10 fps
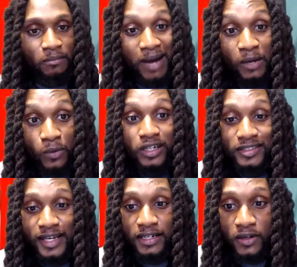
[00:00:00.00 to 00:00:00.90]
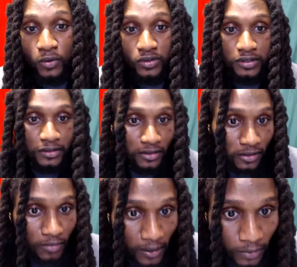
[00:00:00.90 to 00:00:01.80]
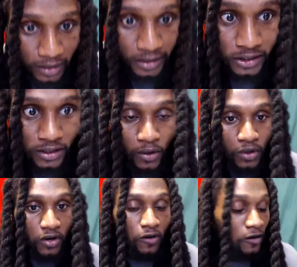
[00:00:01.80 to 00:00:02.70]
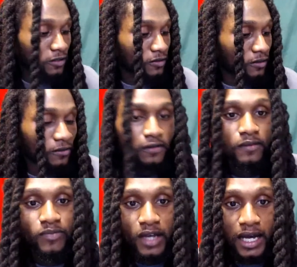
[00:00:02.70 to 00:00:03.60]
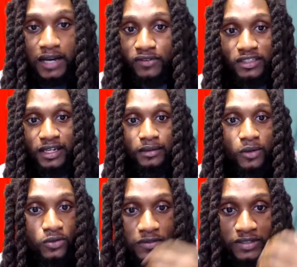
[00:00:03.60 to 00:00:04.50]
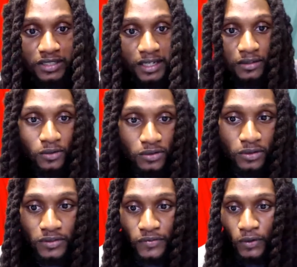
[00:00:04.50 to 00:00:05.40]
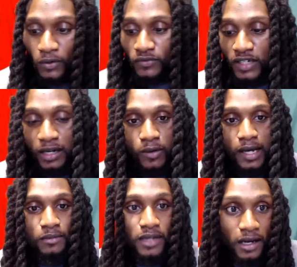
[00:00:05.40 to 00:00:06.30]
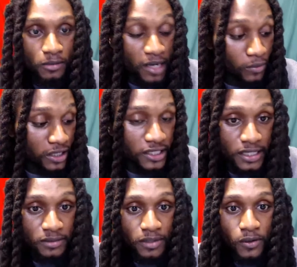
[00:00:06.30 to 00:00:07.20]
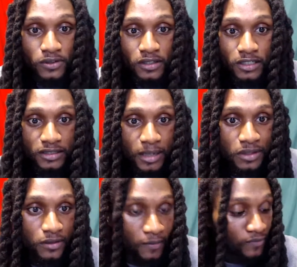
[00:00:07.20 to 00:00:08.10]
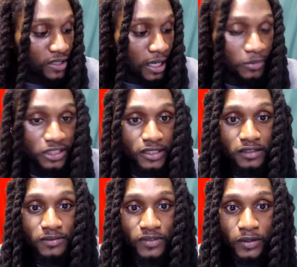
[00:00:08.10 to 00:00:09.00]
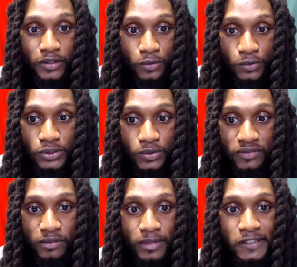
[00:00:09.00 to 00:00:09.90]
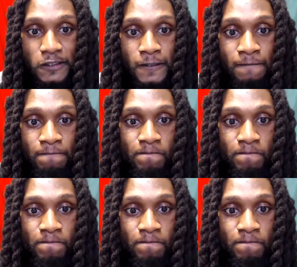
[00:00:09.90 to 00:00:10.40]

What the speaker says: Might want to take notes. So you might want to get your note card, you know, have you take notes. If you take notes on your phone, if you got to write them down, you might want to take some notes there because I'm gonna share some very crucial information